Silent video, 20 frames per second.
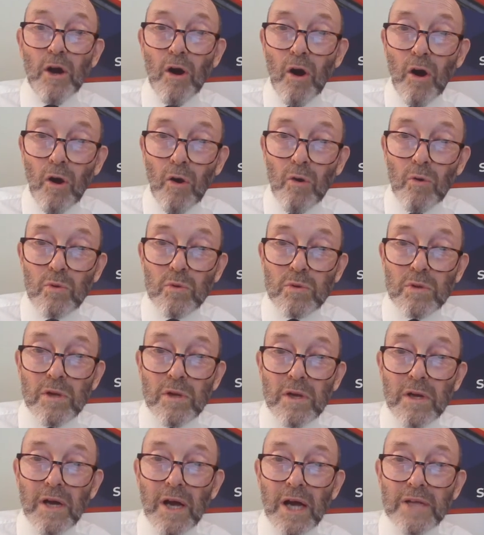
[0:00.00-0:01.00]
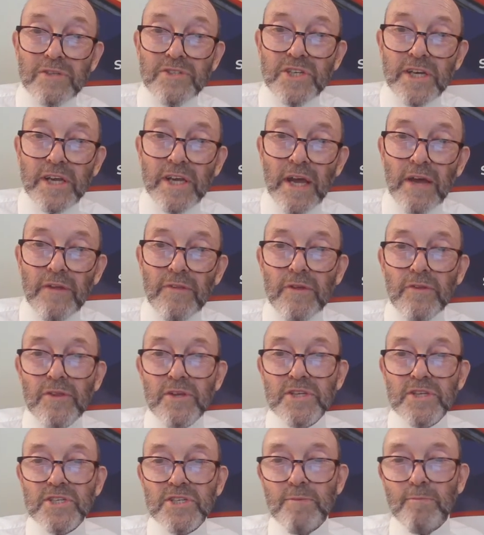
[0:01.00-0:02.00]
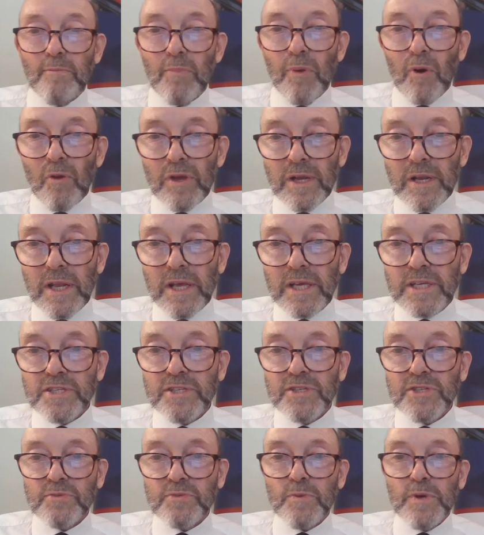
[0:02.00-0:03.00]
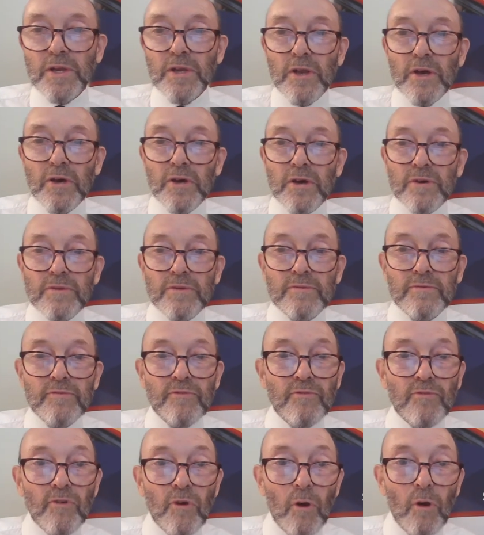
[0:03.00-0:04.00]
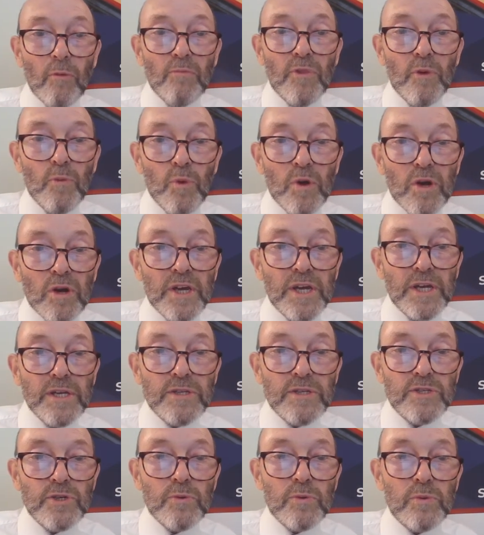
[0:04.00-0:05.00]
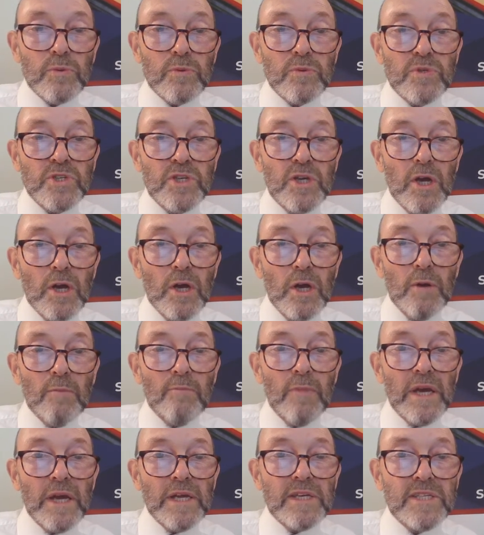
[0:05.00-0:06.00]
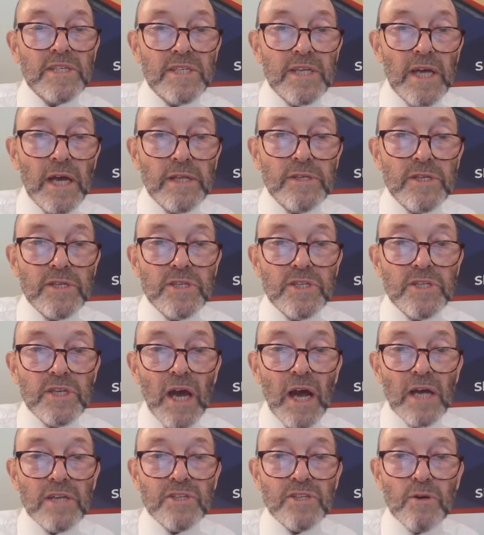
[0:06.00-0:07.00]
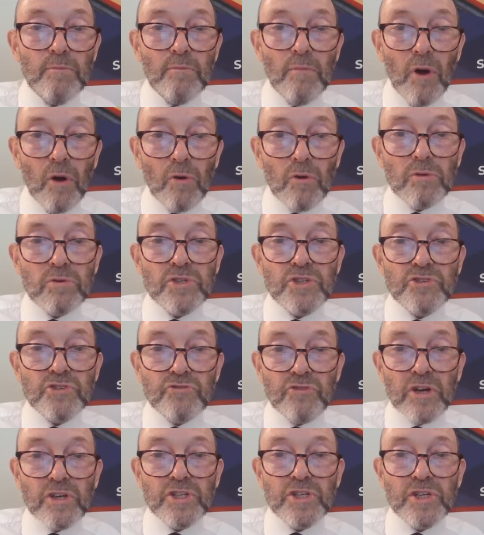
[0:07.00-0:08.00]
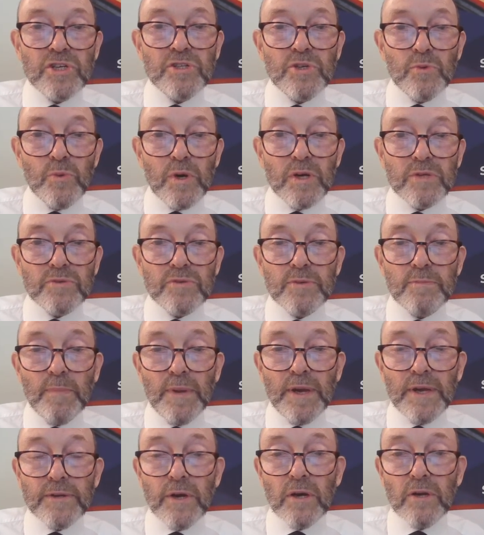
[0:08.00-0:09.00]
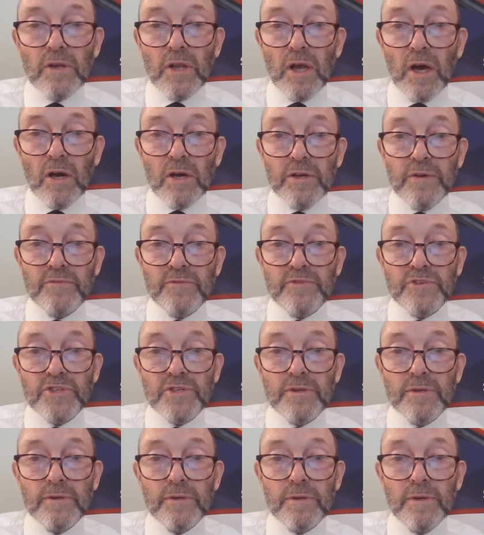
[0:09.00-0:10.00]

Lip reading: a whole, and together the symbolic lessons we learn from the working tools make sense as a moral structure to underpin our lives.